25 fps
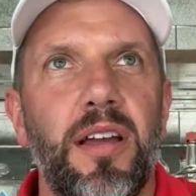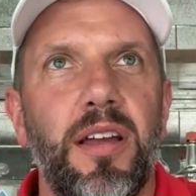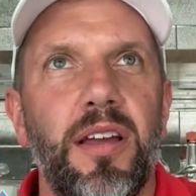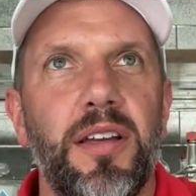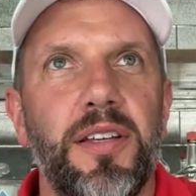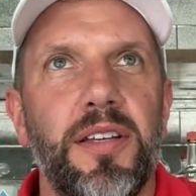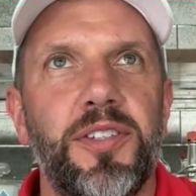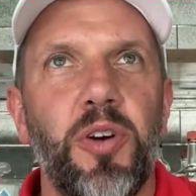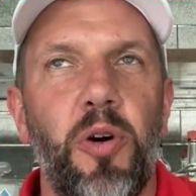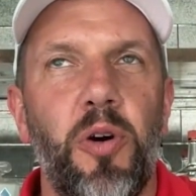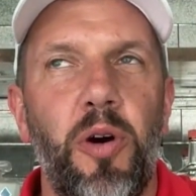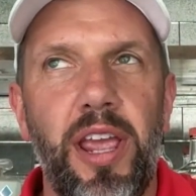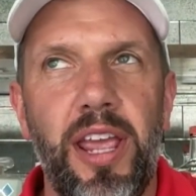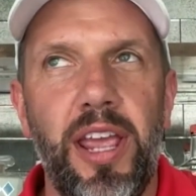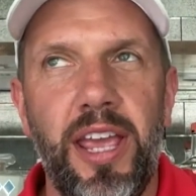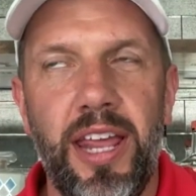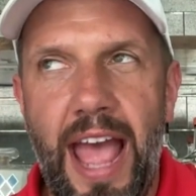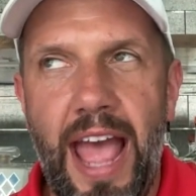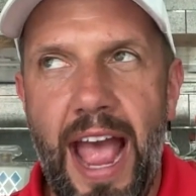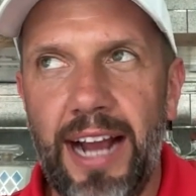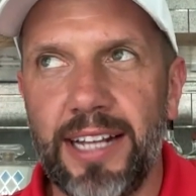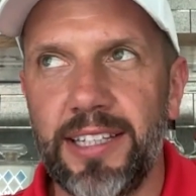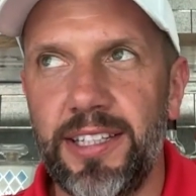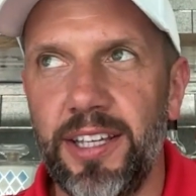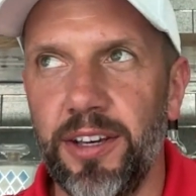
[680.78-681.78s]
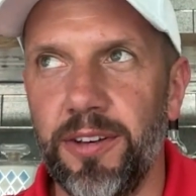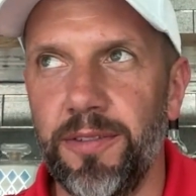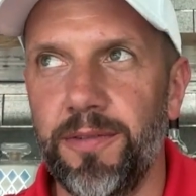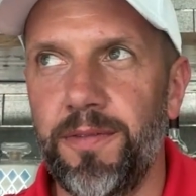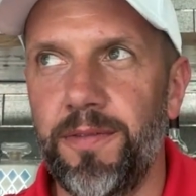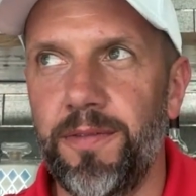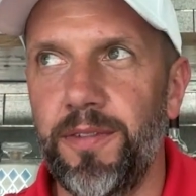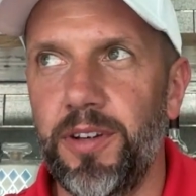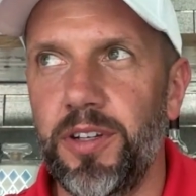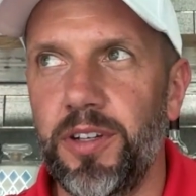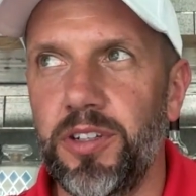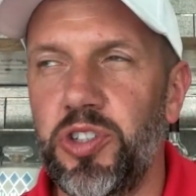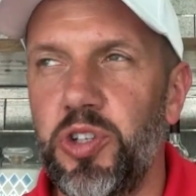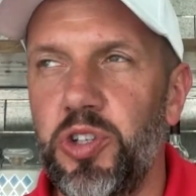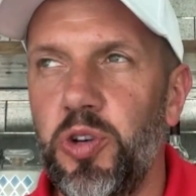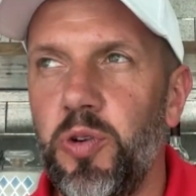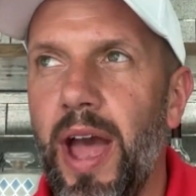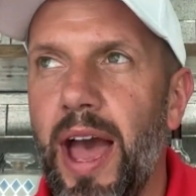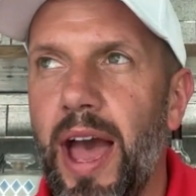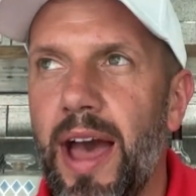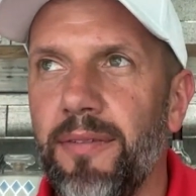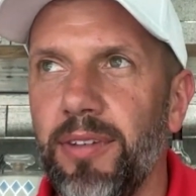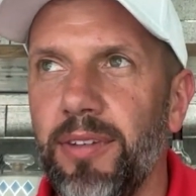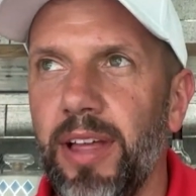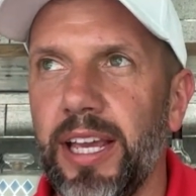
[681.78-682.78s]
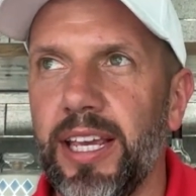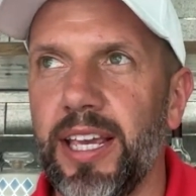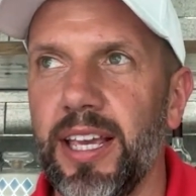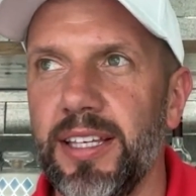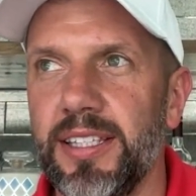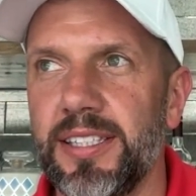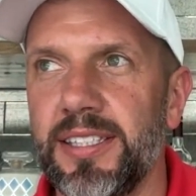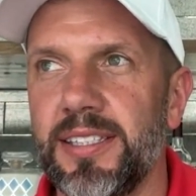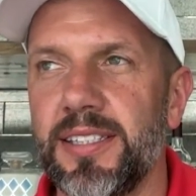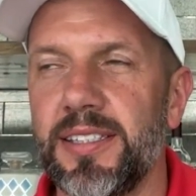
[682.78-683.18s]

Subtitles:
so inactive, do you have like a